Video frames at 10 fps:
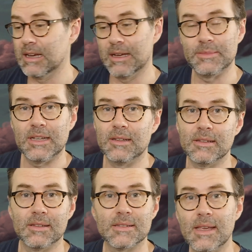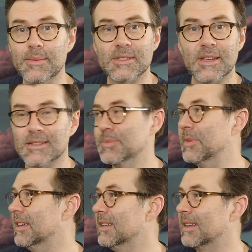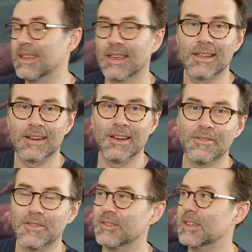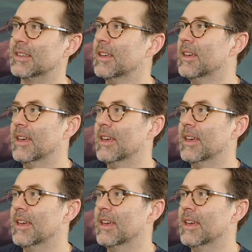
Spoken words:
I'm telling you, this game sucks me in, I can't get enough of it,